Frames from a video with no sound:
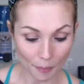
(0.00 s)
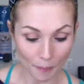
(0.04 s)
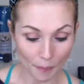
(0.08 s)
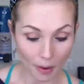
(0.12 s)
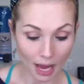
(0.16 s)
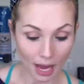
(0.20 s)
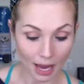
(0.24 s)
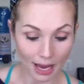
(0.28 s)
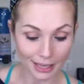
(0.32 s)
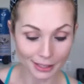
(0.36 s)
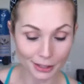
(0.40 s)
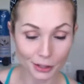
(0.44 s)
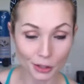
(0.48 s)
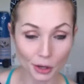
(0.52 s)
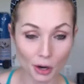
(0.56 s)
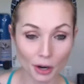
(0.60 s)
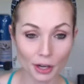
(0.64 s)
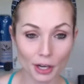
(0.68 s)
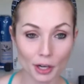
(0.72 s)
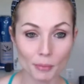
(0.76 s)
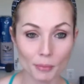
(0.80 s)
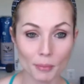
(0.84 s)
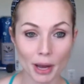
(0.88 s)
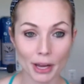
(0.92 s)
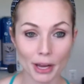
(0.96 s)
I
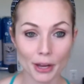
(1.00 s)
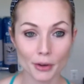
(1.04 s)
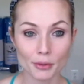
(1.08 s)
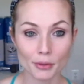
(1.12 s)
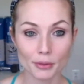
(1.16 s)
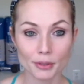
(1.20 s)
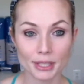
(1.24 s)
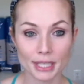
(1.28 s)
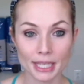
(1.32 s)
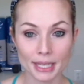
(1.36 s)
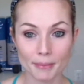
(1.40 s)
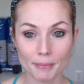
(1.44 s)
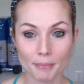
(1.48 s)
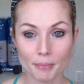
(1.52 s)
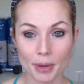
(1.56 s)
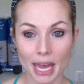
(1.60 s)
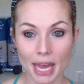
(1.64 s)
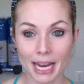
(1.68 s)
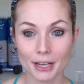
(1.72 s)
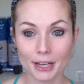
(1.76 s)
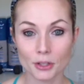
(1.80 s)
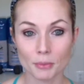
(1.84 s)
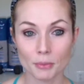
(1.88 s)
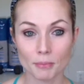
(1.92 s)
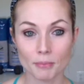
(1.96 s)
started my own team
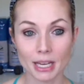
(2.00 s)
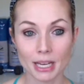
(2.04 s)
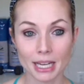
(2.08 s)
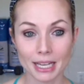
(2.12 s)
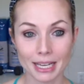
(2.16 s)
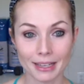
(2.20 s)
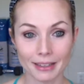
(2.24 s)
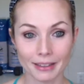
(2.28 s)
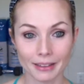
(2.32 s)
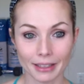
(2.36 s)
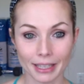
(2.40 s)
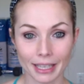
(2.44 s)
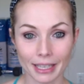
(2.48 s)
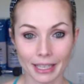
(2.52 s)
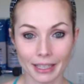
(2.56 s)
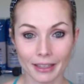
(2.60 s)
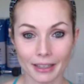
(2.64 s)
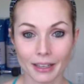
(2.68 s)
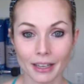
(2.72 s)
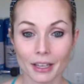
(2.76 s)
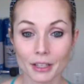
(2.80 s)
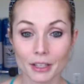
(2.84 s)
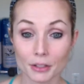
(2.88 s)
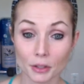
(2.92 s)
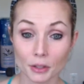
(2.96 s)
page immediately.
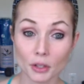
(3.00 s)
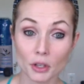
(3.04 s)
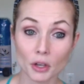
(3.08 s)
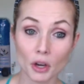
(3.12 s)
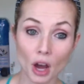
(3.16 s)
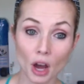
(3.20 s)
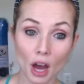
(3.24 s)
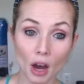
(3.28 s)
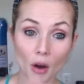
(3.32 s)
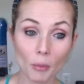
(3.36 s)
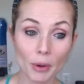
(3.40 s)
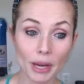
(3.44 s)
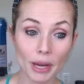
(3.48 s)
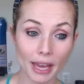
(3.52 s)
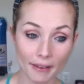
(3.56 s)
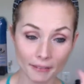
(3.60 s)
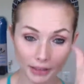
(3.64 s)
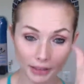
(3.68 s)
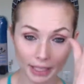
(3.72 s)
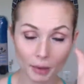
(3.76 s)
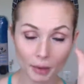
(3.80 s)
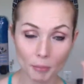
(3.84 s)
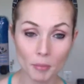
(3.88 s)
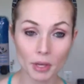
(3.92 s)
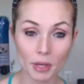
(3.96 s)
So you know how we have
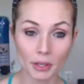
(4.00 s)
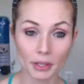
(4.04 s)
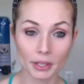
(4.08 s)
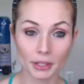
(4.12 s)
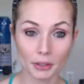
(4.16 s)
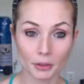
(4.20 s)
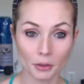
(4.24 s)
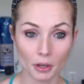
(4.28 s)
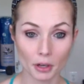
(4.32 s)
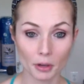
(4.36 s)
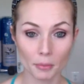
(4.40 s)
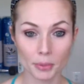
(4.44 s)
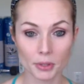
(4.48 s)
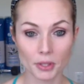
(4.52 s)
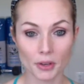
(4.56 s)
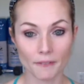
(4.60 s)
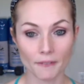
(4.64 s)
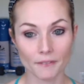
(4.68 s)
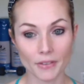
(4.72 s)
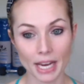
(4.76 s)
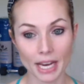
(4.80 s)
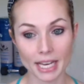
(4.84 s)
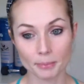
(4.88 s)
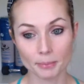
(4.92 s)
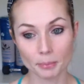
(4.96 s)
like 1 million groups on
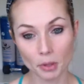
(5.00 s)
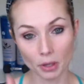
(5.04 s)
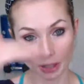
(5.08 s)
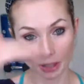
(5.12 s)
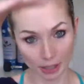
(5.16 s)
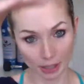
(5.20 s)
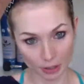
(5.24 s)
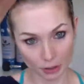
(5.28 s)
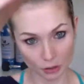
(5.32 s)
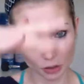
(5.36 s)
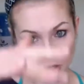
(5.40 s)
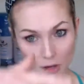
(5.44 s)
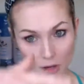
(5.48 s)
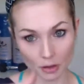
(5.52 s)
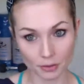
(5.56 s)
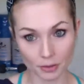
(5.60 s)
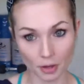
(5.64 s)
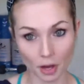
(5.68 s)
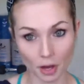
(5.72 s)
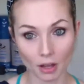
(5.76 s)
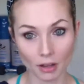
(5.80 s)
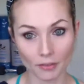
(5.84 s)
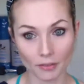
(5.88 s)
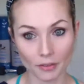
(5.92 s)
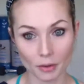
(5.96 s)
Facebook and it shows
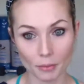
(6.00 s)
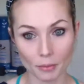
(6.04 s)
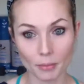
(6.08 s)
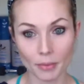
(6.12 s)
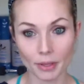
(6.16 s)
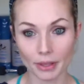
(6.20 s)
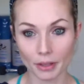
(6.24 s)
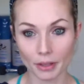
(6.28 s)
all of them in the